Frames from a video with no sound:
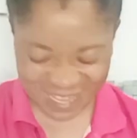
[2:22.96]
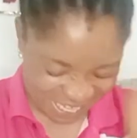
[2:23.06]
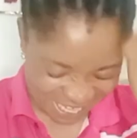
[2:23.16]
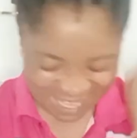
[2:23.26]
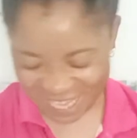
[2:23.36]

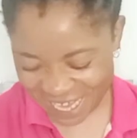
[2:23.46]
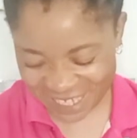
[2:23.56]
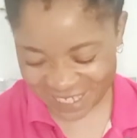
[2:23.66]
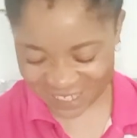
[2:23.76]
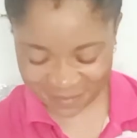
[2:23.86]
Oh my God,
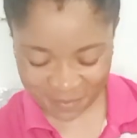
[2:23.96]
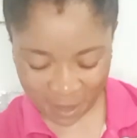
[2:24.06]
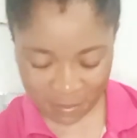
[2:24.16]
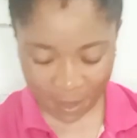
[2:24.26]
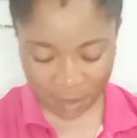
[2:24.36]
the
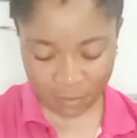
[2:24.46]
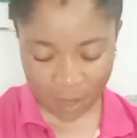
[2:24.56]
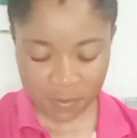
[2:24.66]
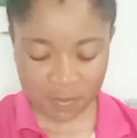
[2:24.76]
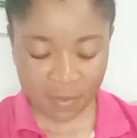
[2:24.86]
excitement
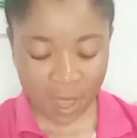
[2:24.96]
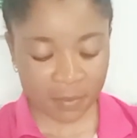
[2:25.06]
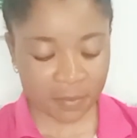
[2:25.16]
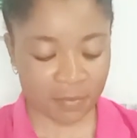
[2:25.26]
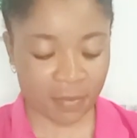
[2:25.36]
was
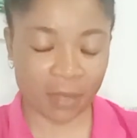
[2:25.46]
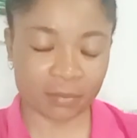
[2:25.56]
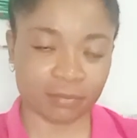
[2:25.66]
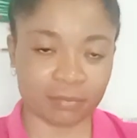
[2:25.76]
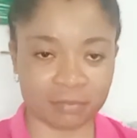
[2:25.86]
just
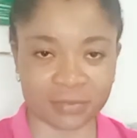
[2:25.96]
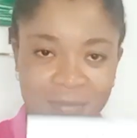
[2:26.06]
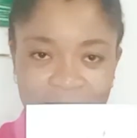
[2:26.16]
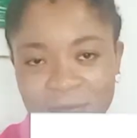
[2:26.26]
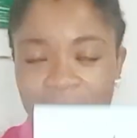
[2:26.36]
something else because I